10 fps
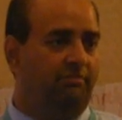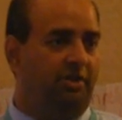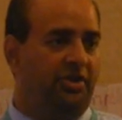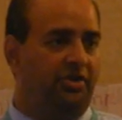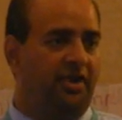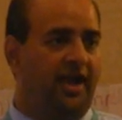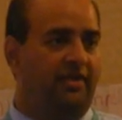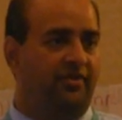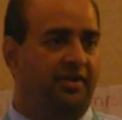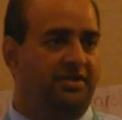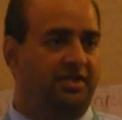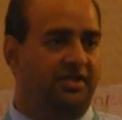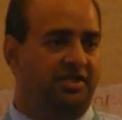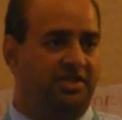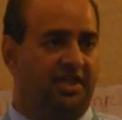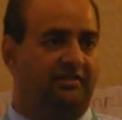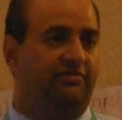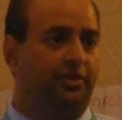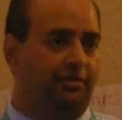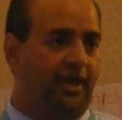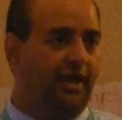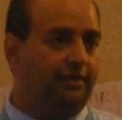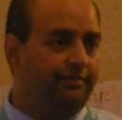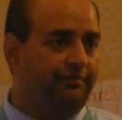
but you're not going to just get the fluid out.